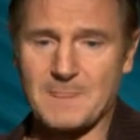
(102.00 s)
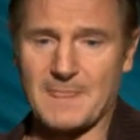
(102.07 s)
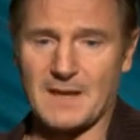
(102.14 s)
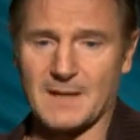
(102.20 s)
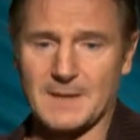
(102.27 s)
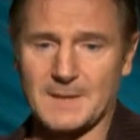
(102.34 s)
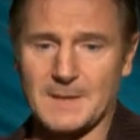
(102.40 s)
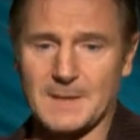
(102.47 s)

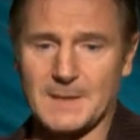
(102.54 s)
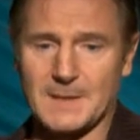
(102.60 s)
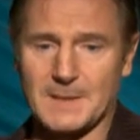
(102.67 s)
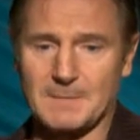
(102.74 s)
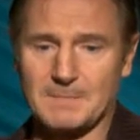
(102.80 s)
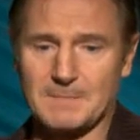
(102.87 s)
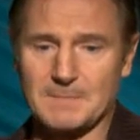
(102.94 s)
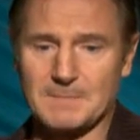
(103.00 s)
And,
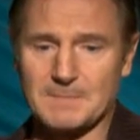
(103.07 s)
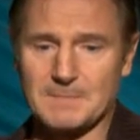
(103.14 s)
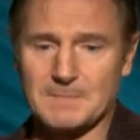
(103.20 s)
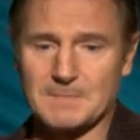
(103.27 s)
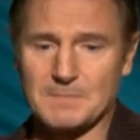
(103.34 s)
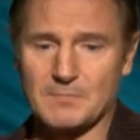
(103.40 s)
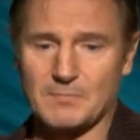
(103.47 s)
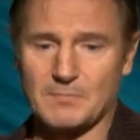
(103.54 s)
um,
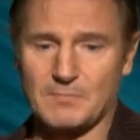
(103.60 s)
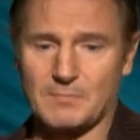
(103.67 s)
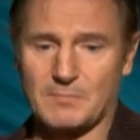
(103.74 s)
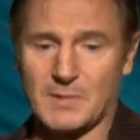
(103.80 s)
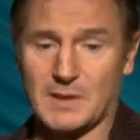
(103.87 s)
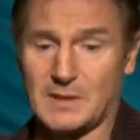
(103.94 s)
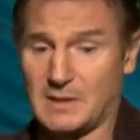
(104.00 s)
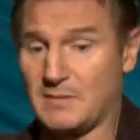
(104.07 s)

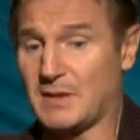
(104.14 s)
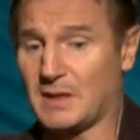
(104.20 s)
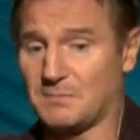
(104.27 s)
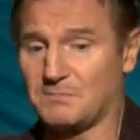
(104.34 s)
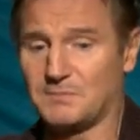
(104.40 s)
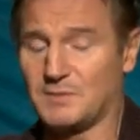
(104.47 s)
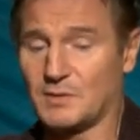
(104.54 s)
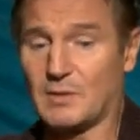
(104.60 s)
and in that
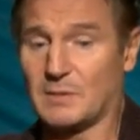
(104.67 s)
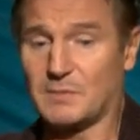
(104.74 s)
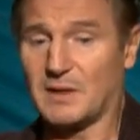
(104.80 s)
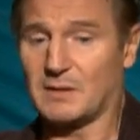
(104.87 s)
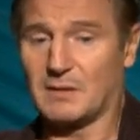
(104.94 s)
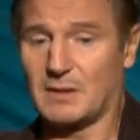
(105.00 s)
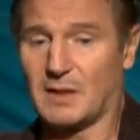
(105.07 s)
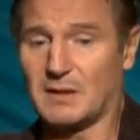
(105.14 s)
script, I,
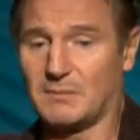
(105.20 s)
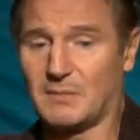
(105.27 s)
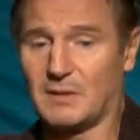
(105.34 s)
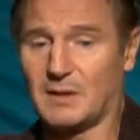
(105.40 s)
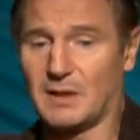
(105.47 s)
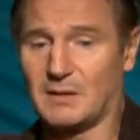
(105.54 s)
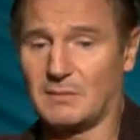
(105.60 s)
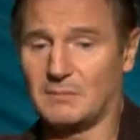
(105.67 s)

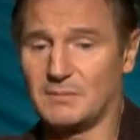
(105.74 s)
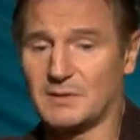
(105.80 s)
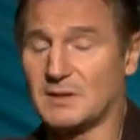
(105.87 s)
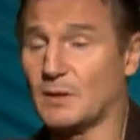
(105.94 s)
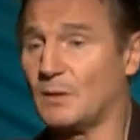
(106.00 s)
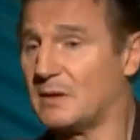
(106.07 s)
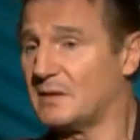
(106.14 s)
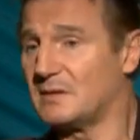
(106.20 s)
I, I,
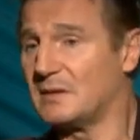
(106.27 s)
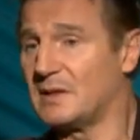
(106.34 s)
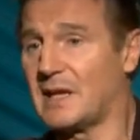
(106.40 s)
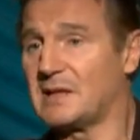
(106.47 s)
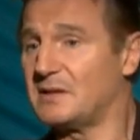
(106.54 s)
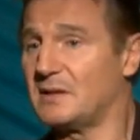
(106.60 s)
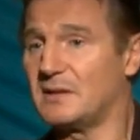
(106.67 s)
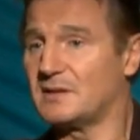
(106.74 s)
saw it as a
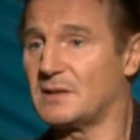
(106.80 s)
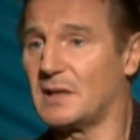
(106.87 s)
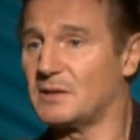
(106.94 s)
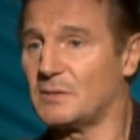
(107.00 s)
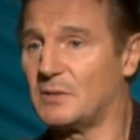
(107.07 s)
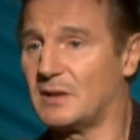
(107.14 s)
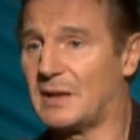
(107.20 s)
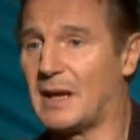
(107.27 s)
19th
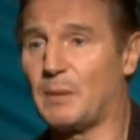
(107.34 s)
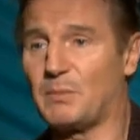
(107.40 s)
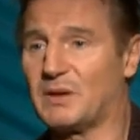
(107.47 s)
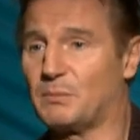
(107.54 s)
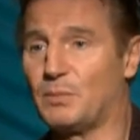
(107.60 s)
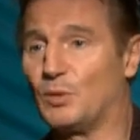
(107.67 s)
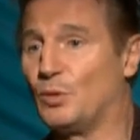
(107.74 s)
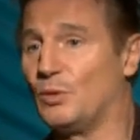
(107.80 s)
century epic
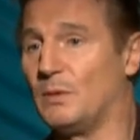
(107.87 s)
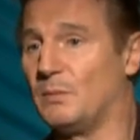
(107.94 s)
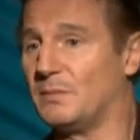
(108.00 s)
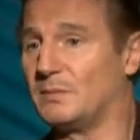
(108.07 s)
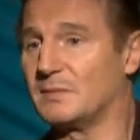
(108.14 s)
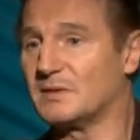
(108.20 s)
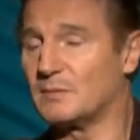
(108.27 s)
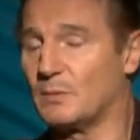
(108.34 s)
poem.
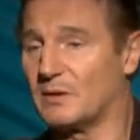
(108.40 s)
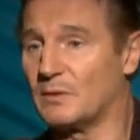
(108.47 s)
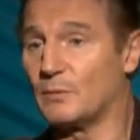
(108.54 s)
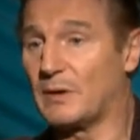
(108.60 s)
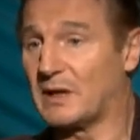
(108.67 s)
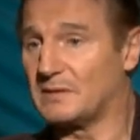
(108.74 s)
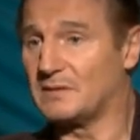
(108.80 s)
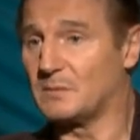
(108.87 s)
That's what it
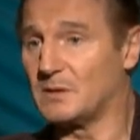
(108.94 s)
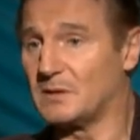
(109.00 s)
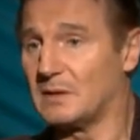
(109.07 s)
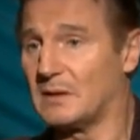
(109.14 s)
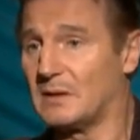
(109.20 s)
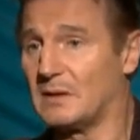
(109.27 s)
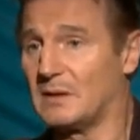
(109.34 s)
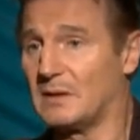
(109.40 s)
read to me.
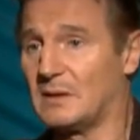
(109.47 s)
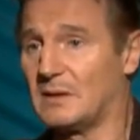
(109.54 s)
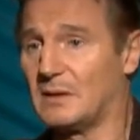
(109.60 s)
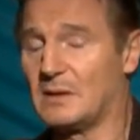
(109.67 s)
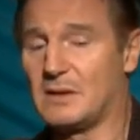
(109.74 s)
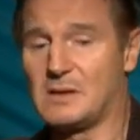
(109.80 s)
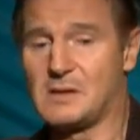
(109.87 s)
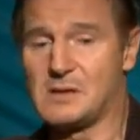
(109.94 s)

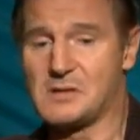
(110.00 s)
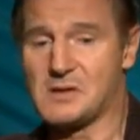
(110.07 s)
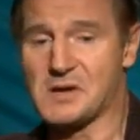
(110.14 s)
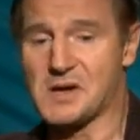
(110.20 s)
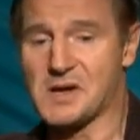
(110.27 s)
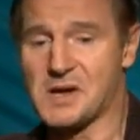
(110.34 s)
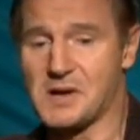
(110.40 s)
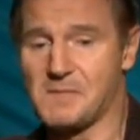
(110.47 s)

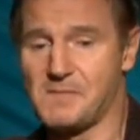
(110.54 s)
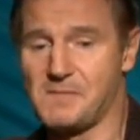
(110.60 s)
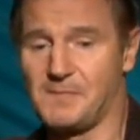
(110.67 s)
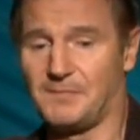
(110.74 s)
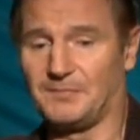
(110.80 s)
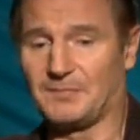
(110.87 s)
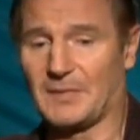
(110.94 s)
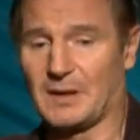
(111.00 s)
Um,
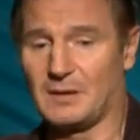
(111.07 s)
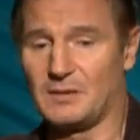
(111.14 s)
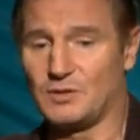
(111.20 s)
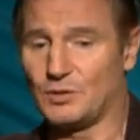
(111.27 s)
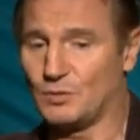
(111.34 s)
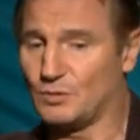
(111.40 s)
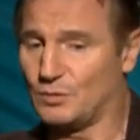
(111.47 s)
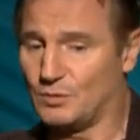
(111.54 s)

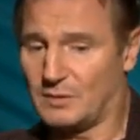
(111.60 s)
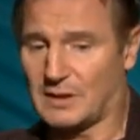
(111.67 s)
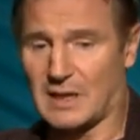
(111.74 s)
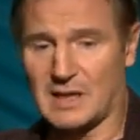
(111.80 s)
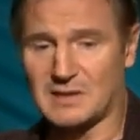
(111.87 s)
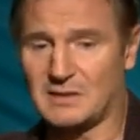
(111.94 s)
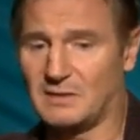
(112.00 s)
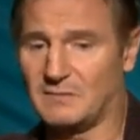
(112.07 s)
Joe
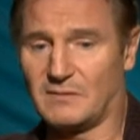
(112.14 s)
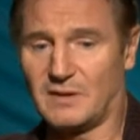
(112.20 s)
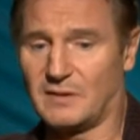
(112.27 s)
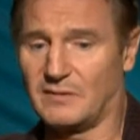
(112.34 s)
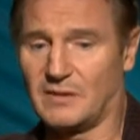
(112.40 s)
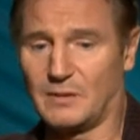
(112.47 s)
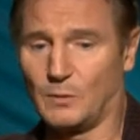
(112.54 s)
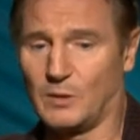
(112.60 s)
cast it very,
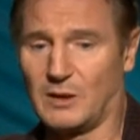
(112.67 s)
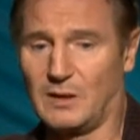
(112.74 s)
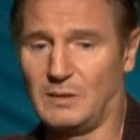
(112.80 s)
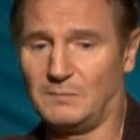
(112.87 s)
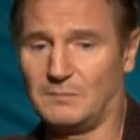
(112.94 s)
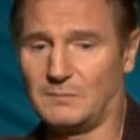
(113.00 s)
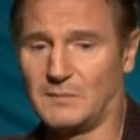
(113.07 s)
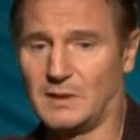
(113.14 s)
very well,
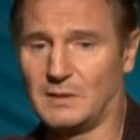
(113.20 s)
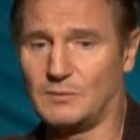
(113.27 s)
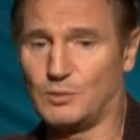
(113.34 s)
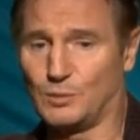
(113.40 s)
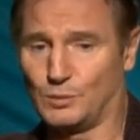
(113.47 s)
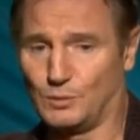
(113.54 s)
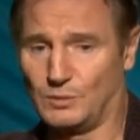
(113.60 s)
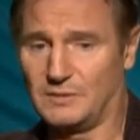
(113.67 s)
and
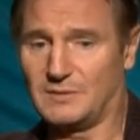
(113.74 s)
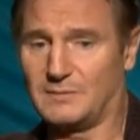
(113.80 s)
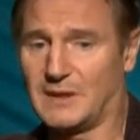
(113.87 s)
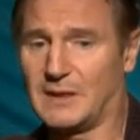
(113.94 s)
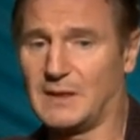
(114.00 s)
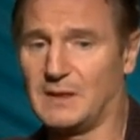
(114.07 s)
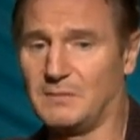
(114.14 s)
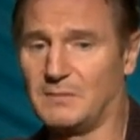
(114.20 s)
Jules
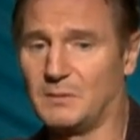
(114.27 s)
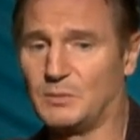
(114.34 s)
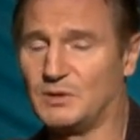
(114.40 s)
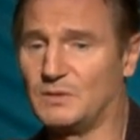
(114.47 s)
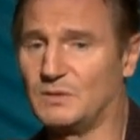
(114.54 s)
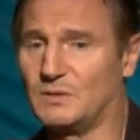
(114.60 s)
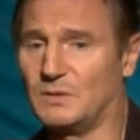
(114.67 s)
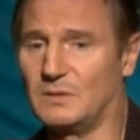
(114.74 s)
Daly, the
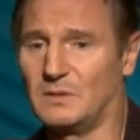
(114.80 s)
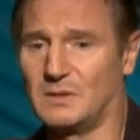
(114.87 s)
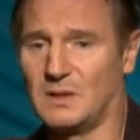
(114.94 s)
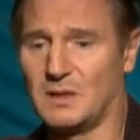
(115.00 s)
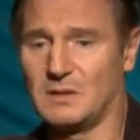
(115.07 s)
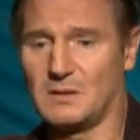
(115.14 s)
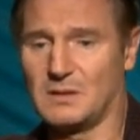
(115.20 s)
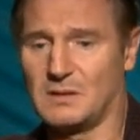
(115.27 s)
producer,
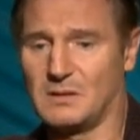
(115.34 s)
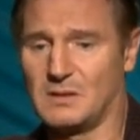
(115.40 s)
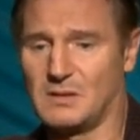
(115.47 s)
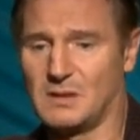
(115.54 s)
and uh,